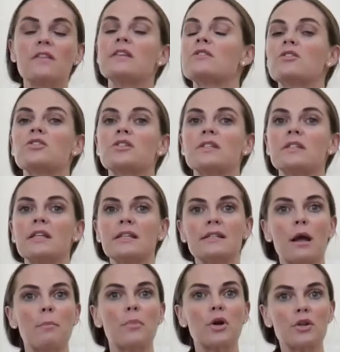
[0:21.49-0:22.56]
These are just things
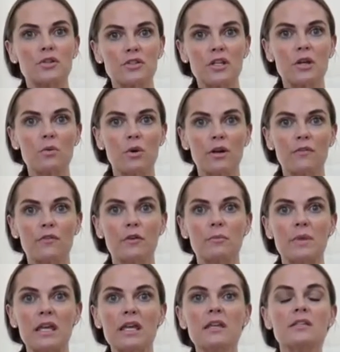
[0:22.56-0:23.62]
that personally work for
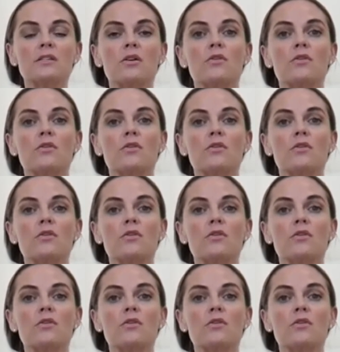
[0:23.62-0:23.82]
me.